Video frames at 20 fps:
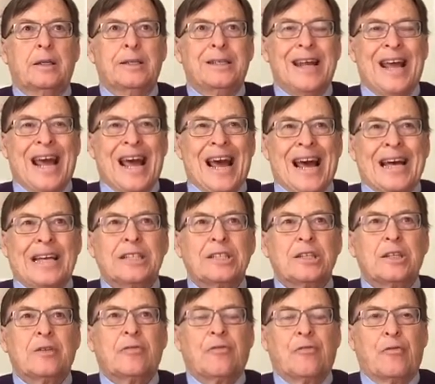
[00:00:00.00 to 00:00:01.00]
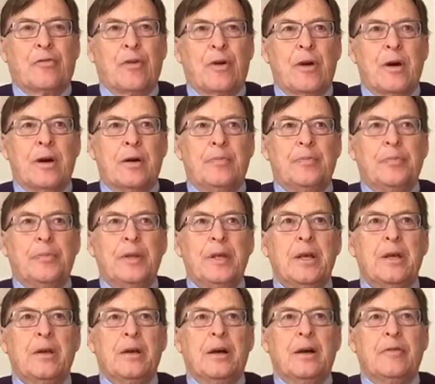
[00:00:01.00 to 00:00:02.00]
task from
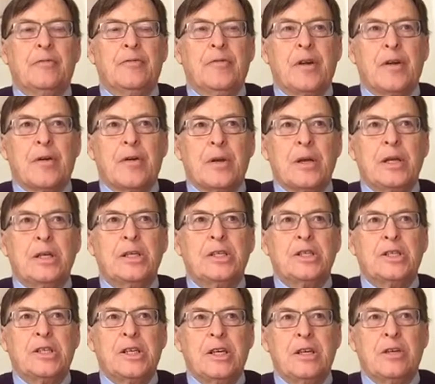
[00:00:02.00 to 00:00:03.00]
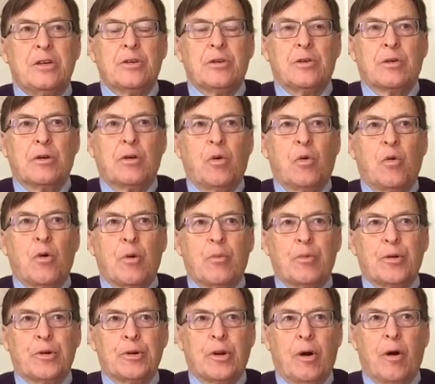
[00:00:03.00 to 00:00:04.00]
a very senior
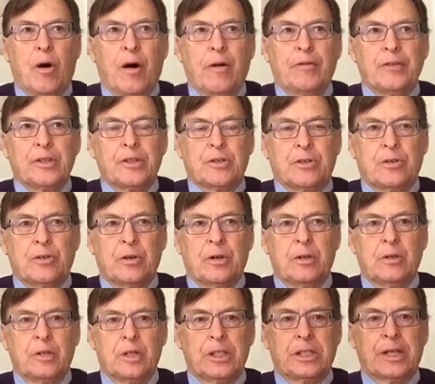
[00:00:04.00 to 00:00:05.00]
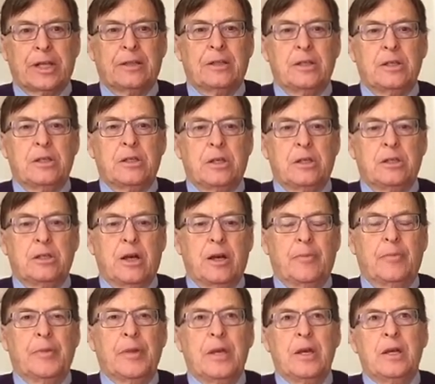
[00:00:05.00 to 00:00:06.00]
corporate officer to set these things
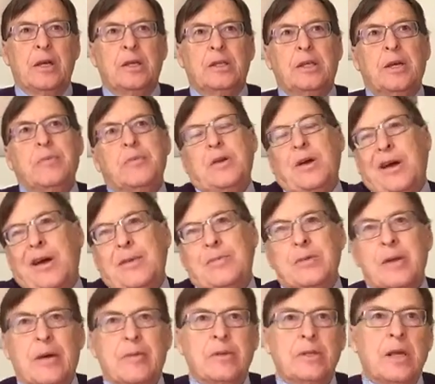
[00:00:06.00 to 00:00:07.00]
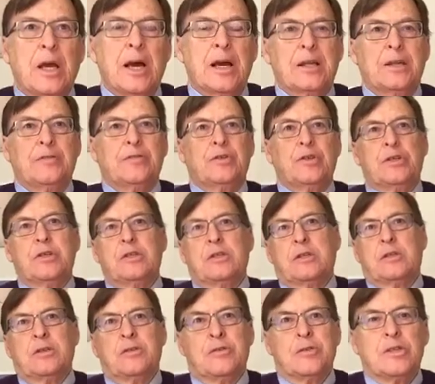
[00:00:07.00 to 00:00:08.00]
up. Sometimes I was kind of just,
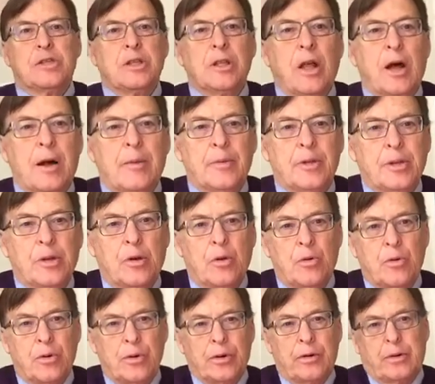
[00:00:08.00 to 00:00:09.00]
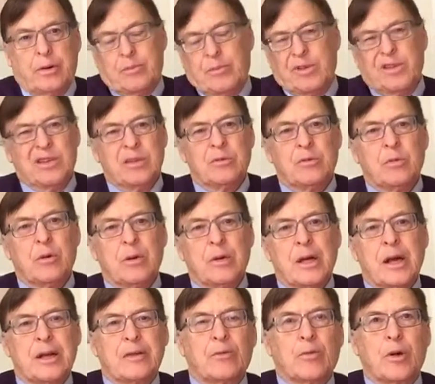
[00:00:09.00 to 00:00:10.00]
the slob in the corner. I mean,
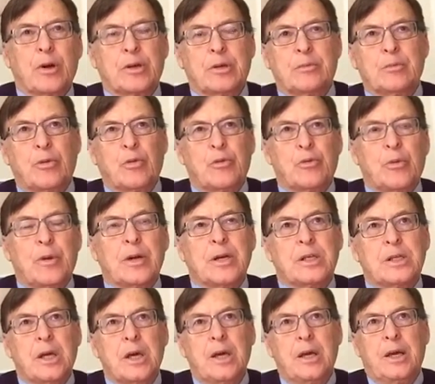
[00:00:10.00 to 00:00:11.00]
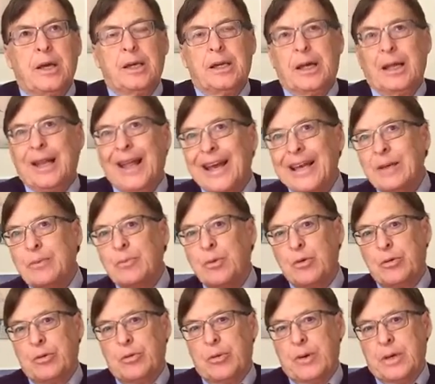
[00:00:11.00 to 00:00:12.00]
kind of worked in both ways. And I like
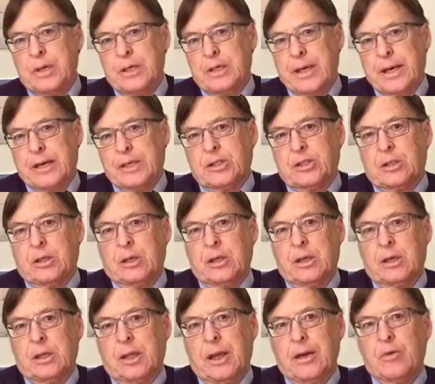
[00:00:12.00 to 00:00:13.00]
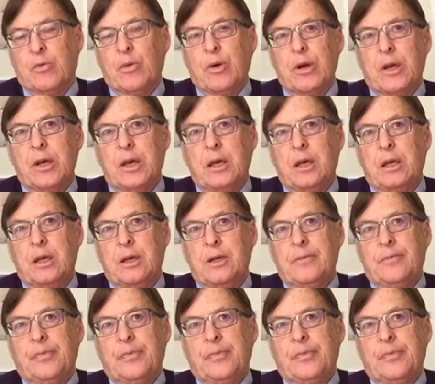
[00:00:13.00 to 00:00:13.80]
both ways, actually. I like working